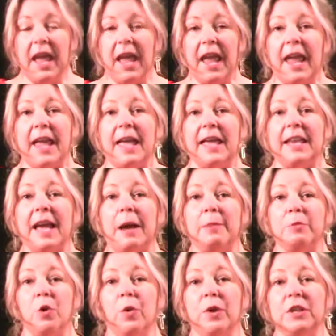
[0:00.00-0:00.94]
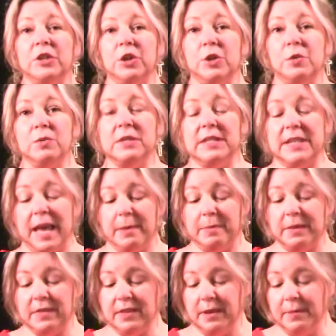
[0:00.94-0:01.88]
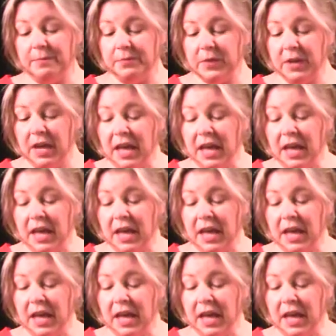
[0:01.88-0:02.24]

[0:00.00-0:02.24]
and I'm going to debit them.